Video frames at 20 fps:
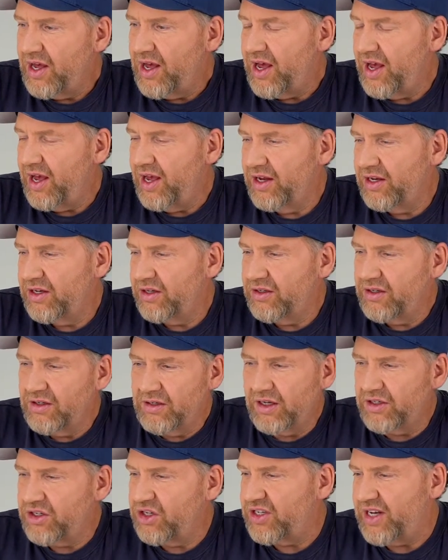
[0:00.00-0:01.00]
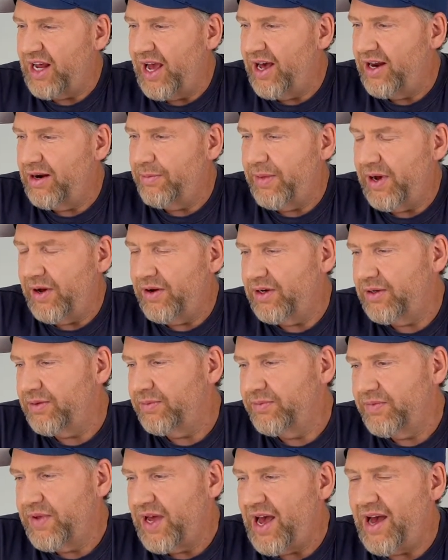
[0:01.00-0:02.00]
And I'll just add about a
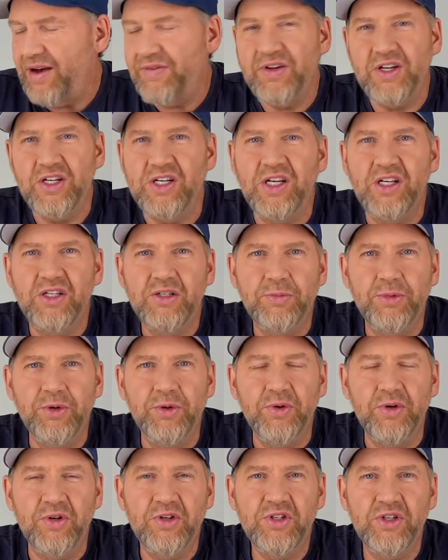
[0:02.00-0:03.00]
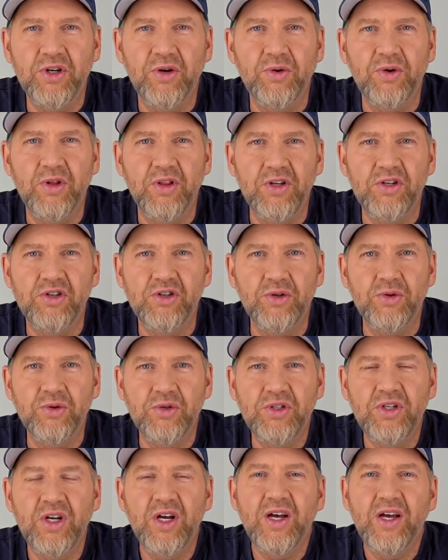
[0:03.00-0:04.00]
half a teaspoon or so to the
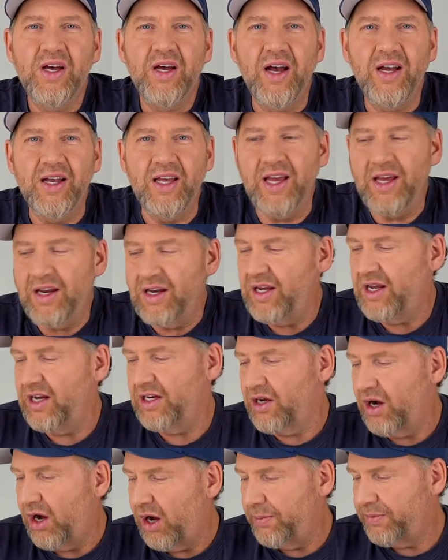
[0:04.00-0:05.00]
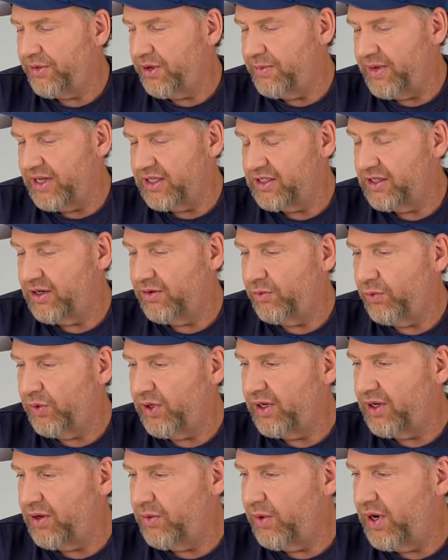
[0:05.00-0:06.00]
juice. Again, it complements it
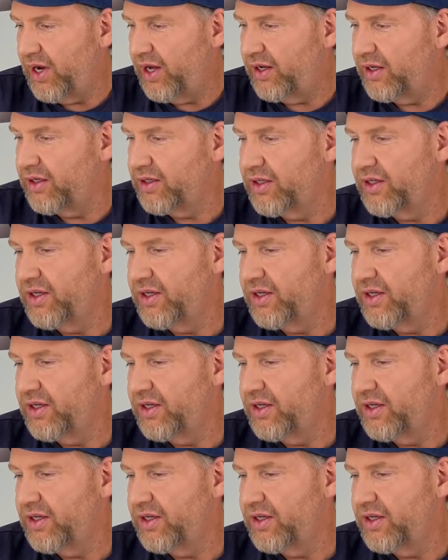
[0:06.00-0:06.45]
really well.